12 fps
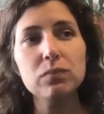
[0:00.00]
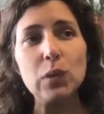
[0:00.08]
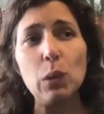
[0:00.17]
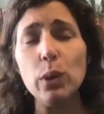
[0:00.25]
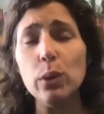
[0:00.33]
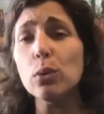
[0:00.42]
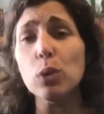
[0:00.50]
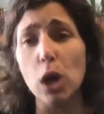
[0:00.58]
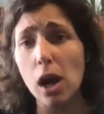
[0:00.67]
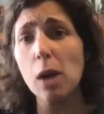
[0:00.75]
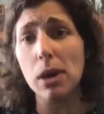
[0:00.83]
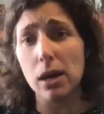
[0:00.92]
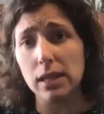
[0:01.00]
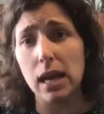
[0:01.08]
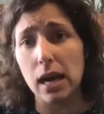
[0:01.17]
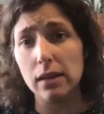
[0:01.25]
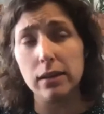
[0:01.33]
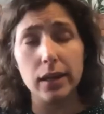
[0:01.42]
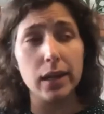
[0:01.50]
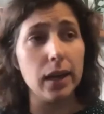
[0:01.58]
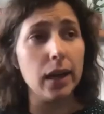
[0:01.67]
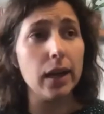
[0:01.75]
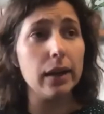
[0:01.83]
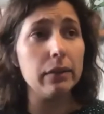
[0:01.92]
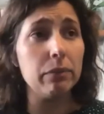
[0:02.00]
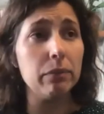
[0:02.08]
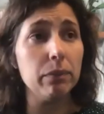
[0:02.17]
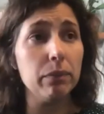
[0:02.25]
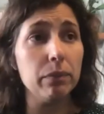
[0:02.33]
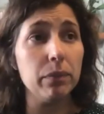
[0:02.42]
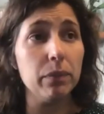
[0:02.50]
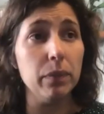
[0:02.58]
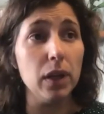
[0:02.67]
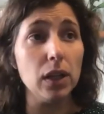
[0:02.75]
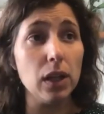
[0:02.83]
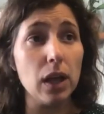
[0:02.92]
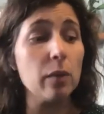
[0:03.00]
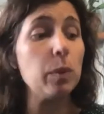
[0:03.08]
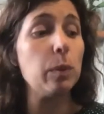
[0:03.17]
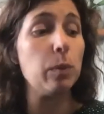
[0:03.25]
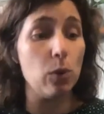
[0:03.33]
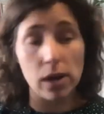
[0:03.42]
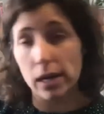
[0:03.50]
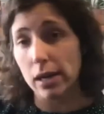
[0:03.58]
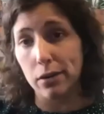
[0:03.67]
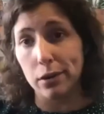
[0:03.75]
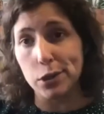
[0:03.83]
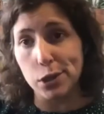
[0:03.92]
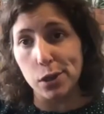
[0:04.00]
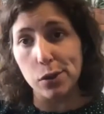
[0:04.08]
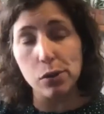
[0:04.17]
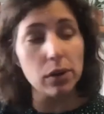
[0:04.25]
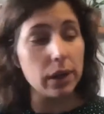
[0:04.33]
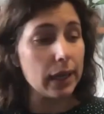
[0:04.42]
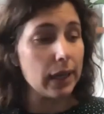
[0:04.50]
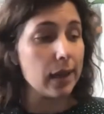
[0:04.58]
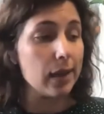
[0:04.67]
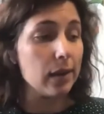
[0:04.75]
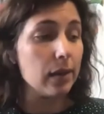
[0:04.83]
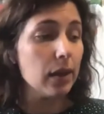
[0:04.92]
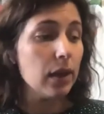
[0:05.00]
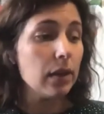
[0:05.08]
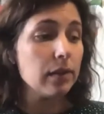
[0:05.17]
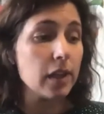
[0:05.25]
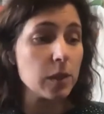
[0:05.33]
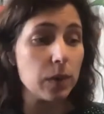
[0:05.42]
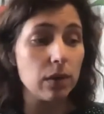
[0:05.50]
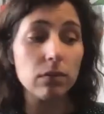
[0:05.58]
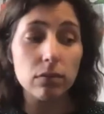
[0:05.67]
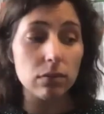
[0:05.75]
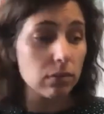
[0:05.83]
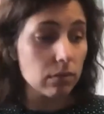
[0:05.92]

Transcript: we were wrong about that. Uh, a lot of people want to hear the show, and that's been,